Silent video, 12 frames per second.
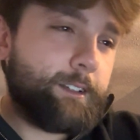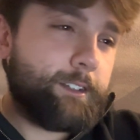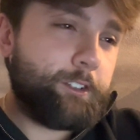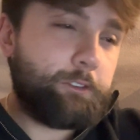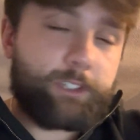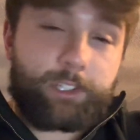
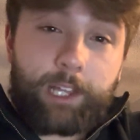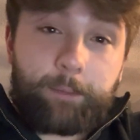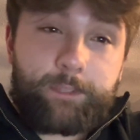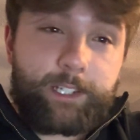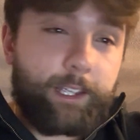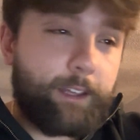You
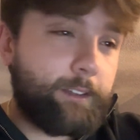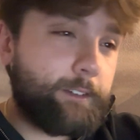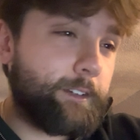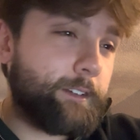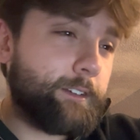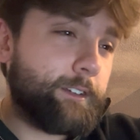slept
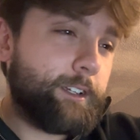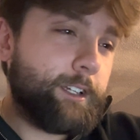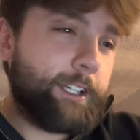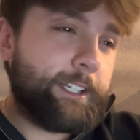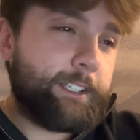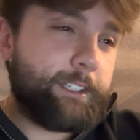together.
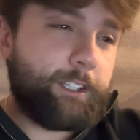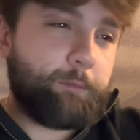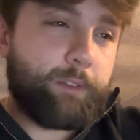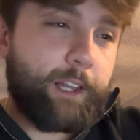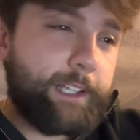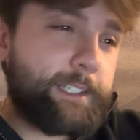You
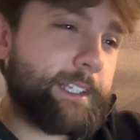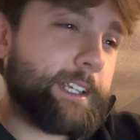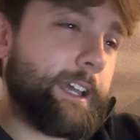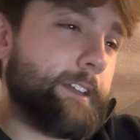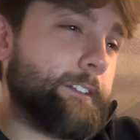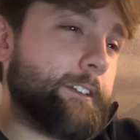bled
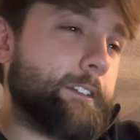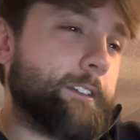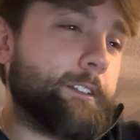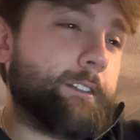together.